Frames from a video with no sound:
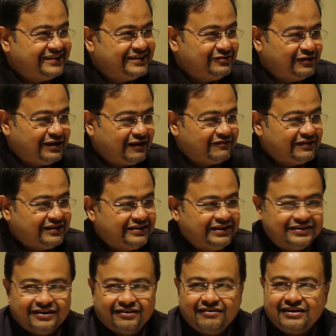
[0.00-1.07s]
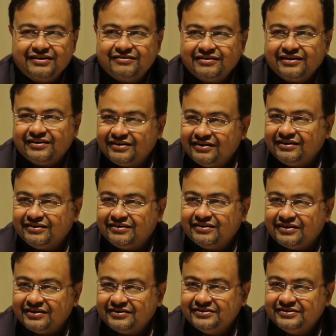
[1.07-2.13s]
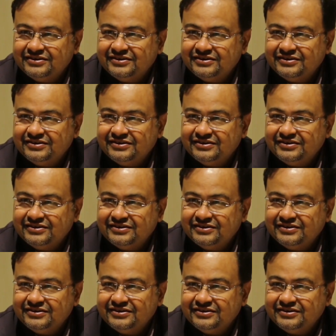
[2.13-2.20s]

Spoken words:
You will have that data right there.